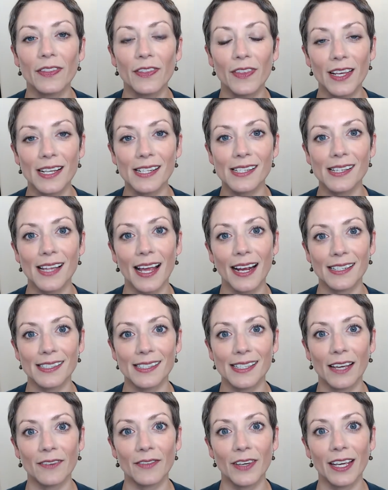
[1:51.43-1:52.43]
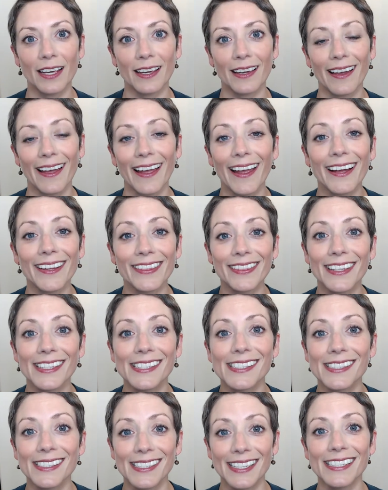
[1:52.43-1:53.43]
this Thanksgiving and
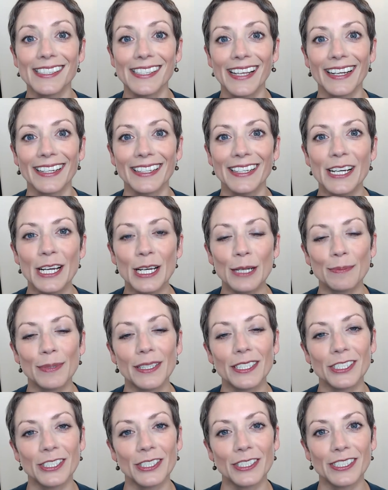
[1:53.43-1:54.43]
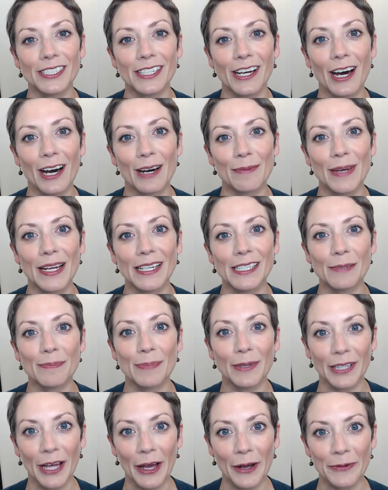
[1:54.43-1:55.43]
this season? Be sure to comment
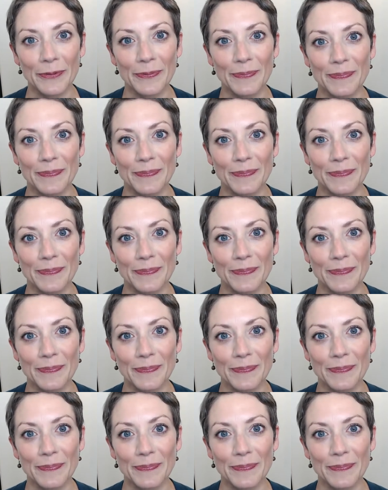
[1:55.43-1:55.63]
below.